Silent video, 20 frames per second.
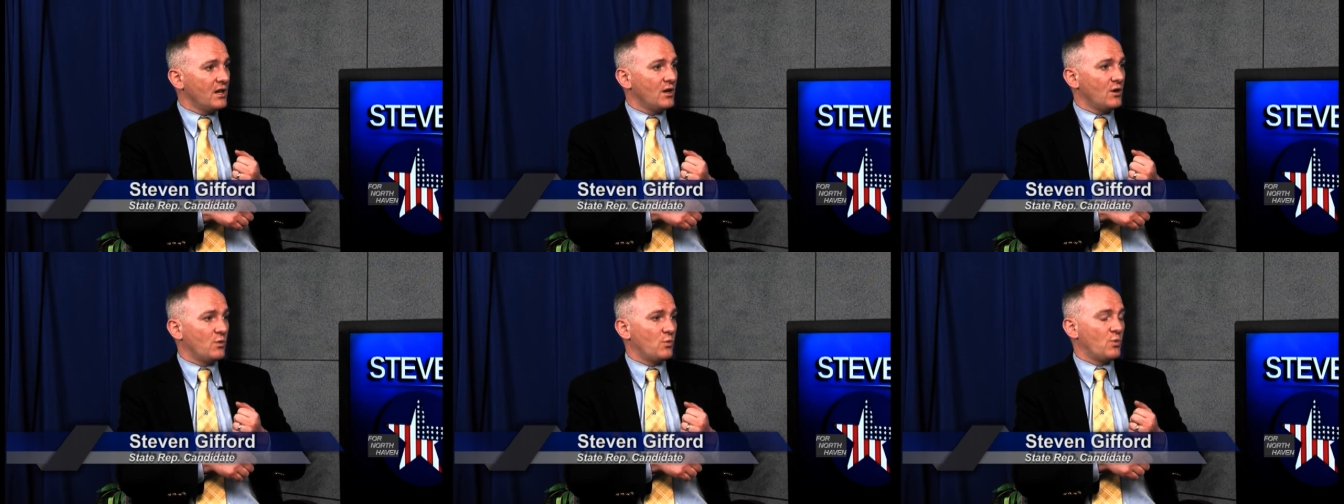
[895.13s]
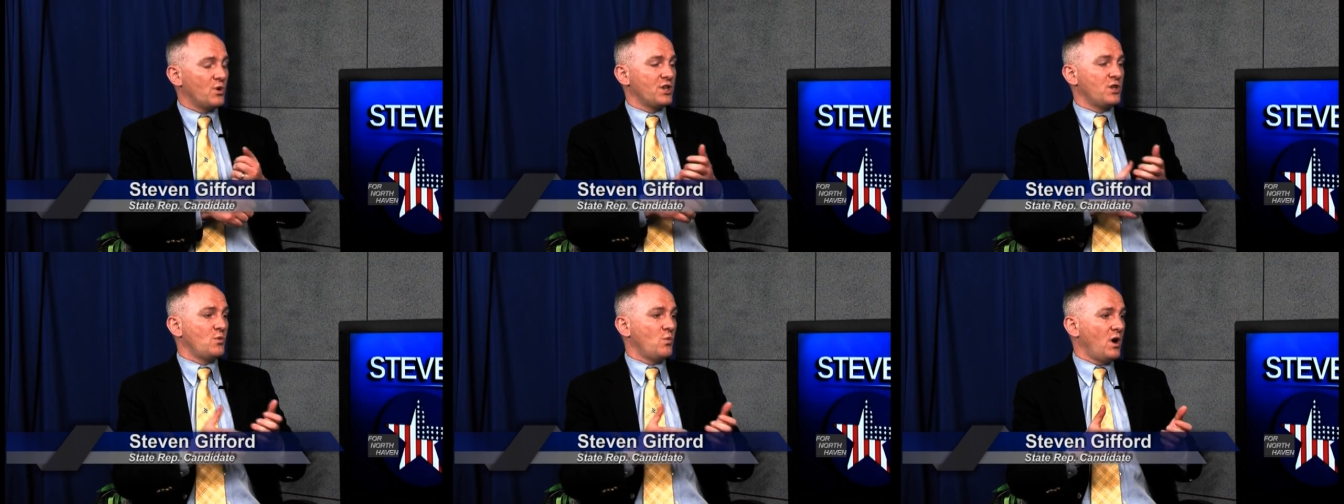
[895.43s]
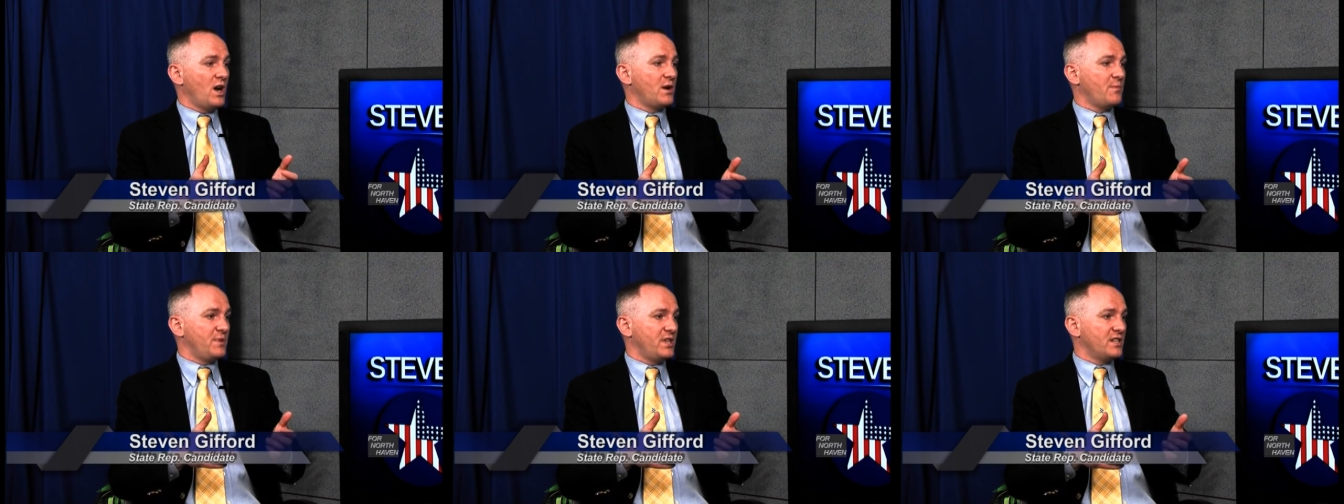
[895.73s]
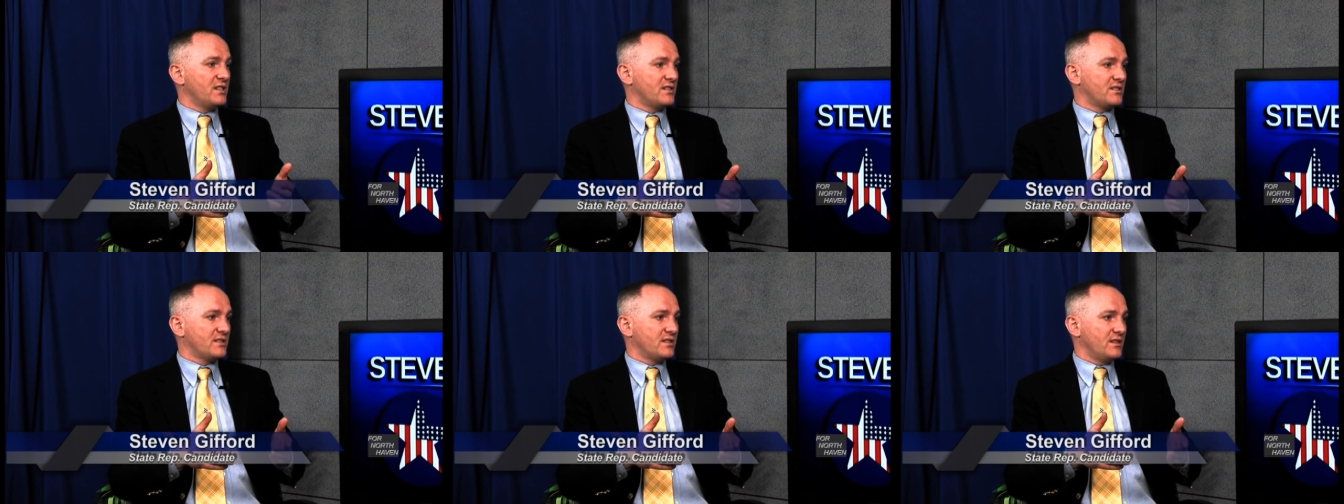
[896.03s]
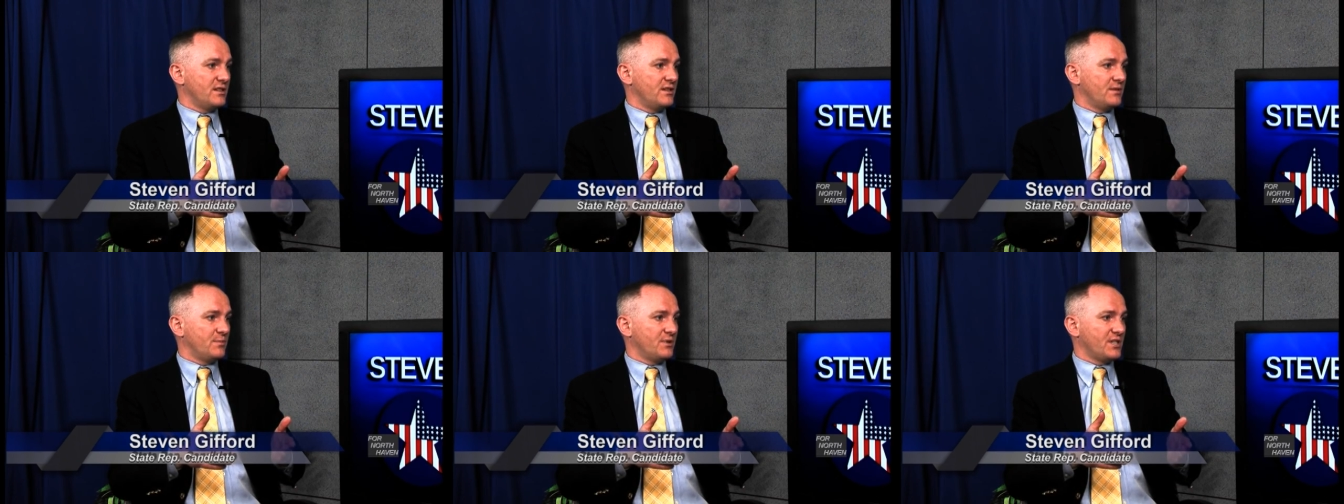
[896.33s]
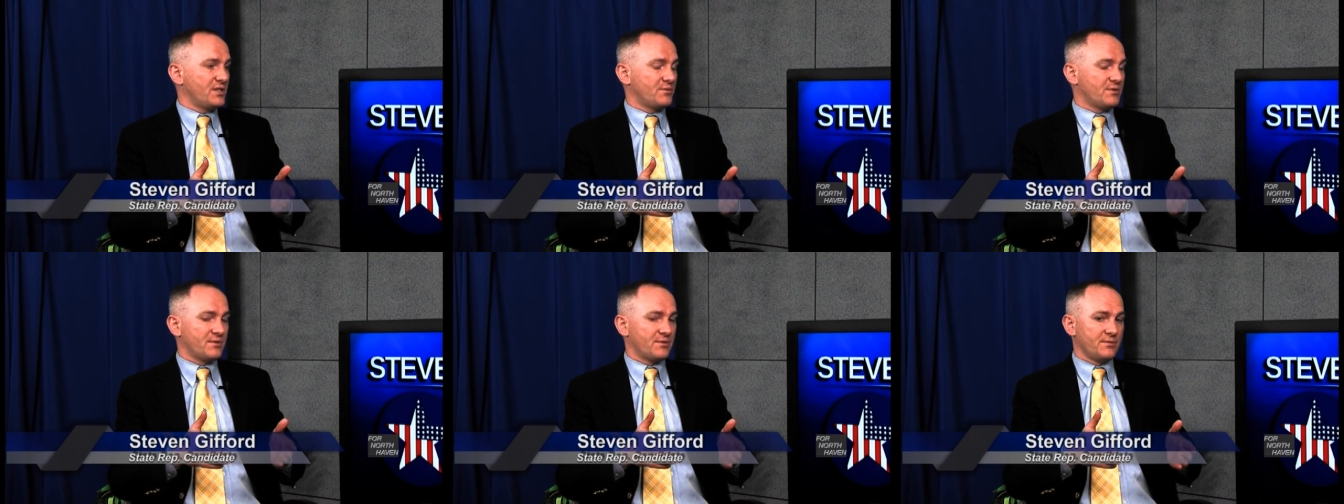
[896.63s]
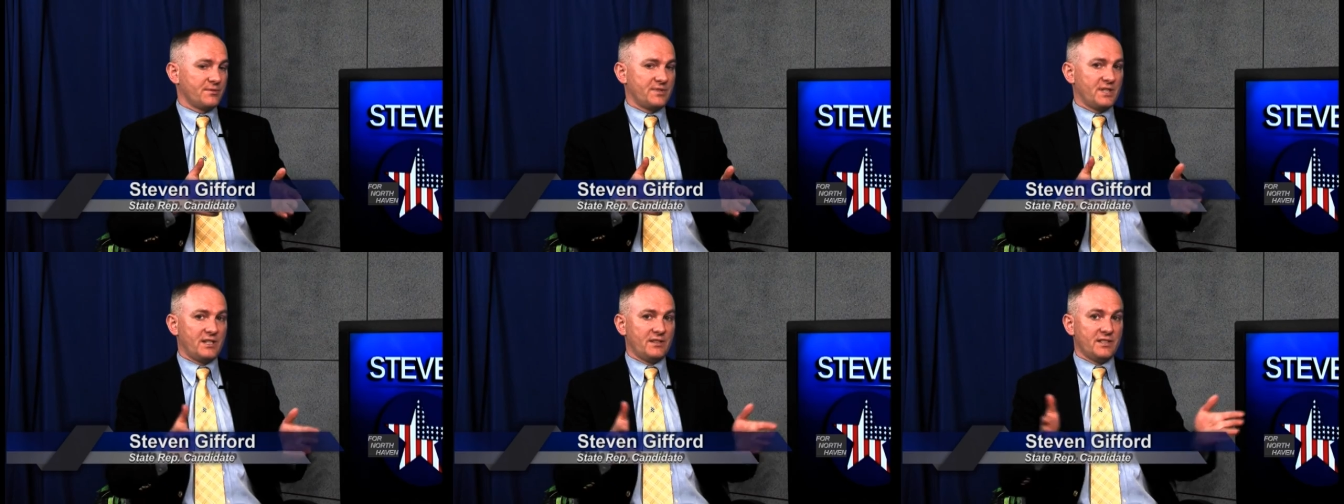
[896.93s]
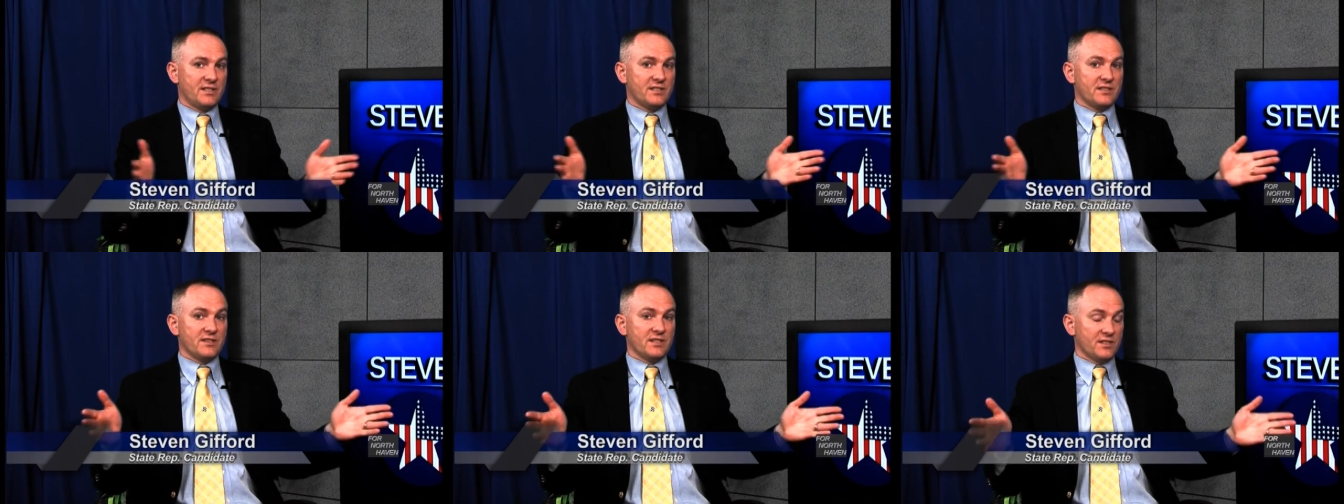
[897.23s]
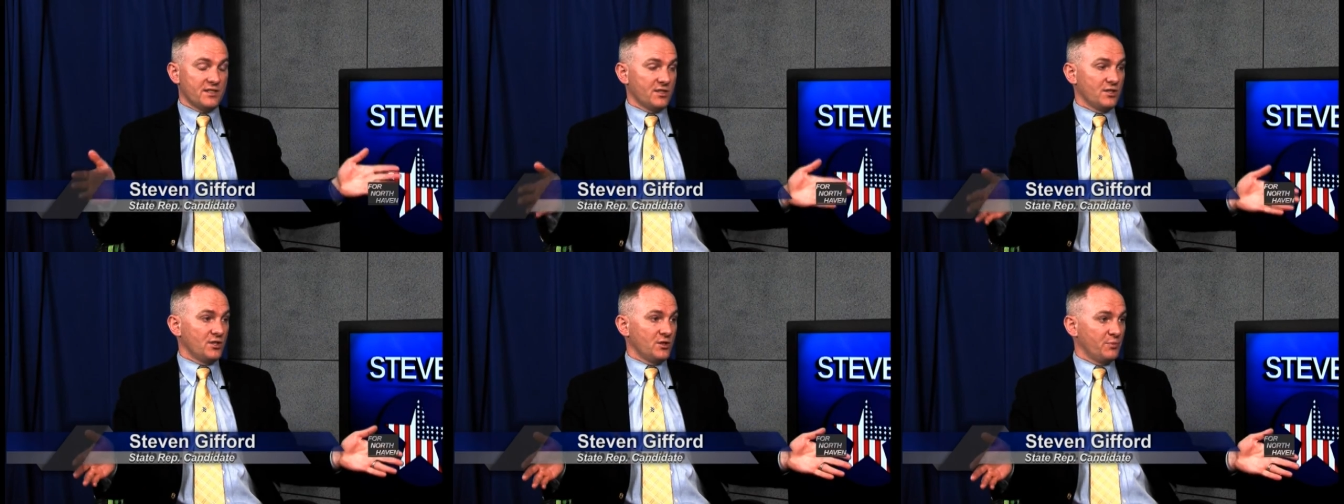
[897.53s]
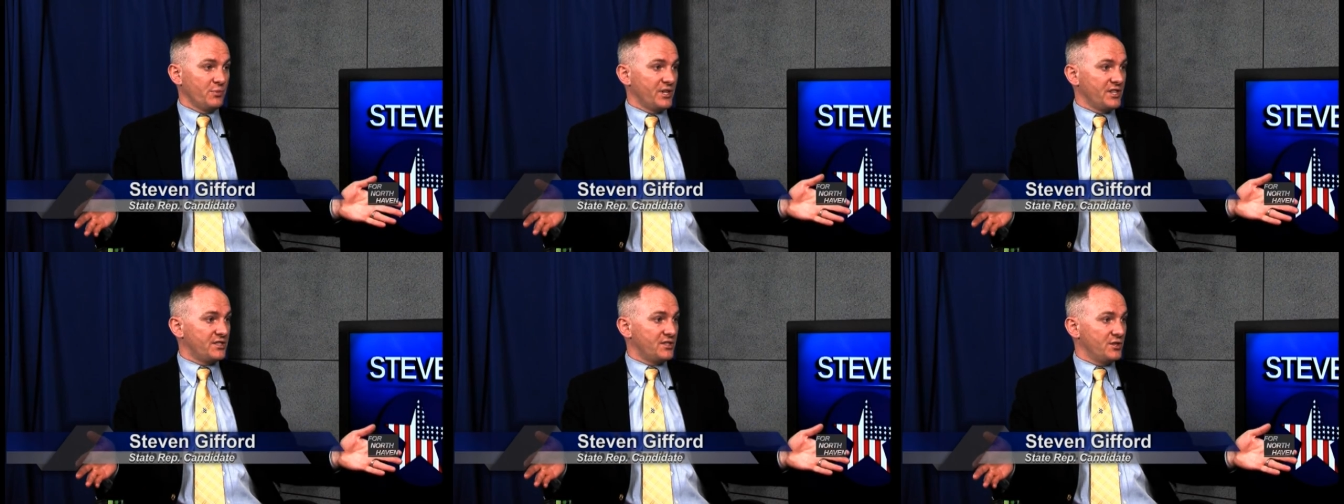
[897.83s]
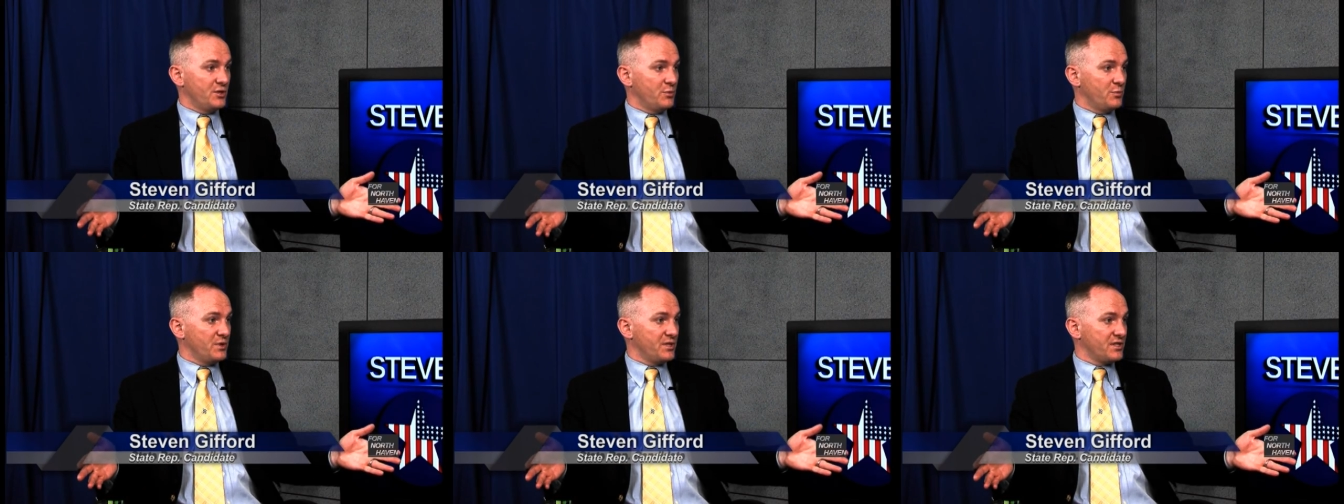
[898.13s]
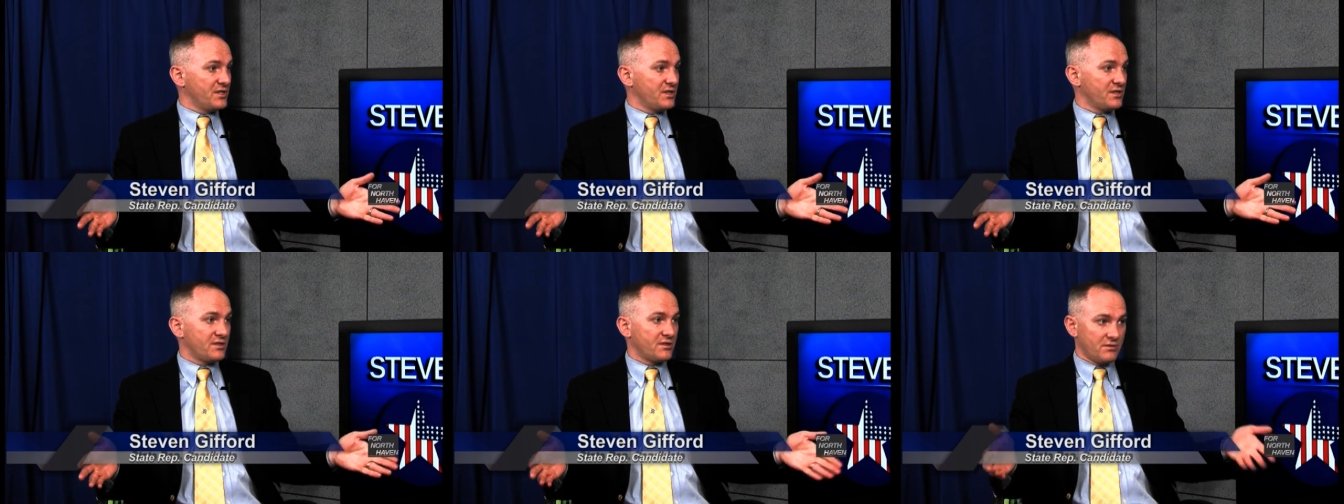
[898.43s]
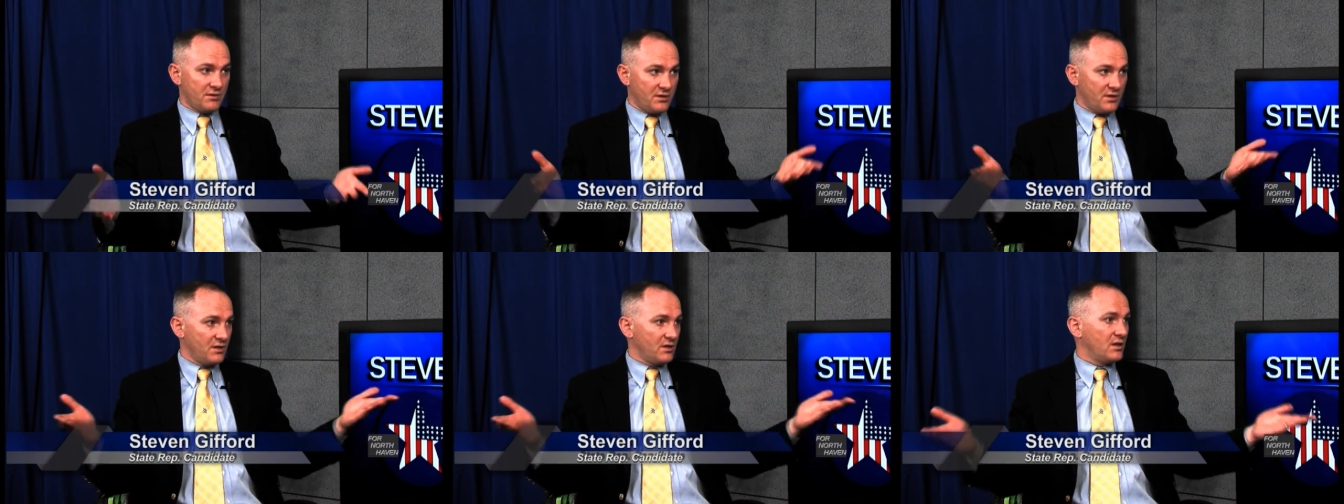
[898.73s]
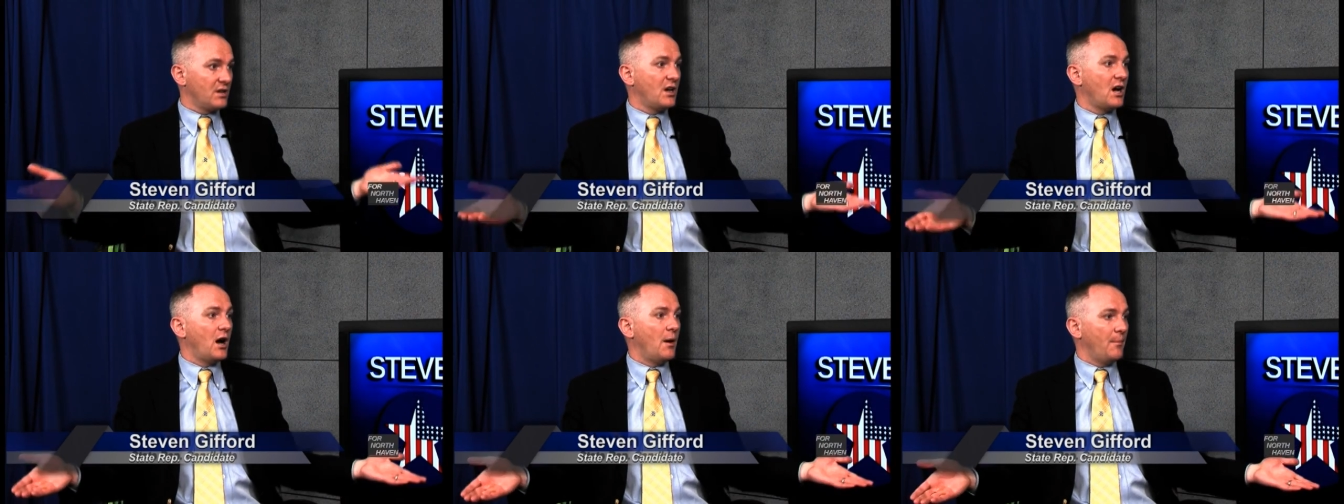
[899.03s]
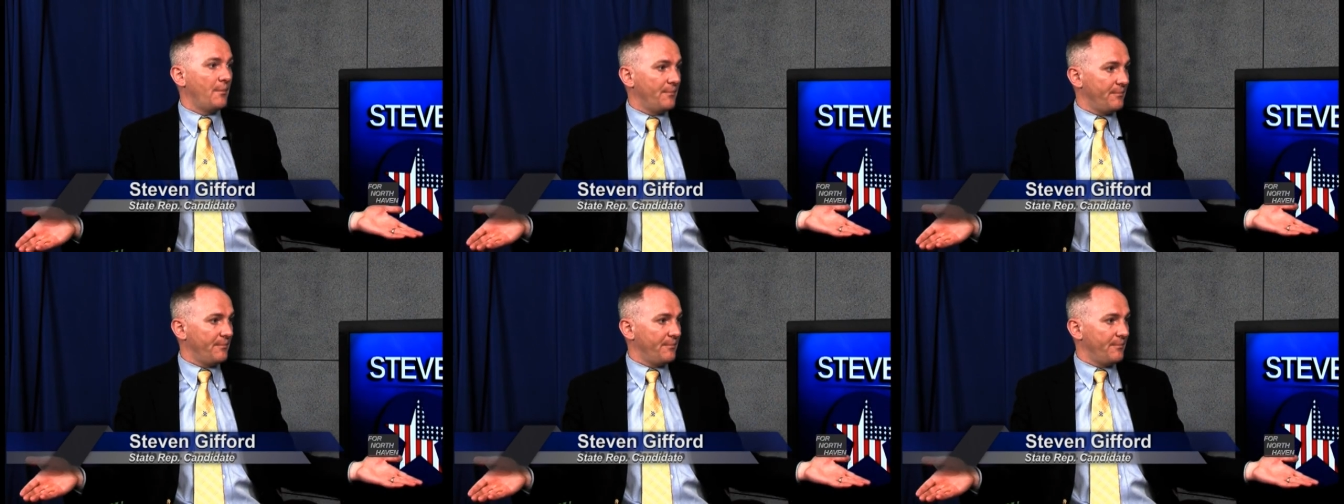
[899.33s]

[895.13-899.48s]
Where you want to be is in a place where you say, listen, this is a good place to do business, come.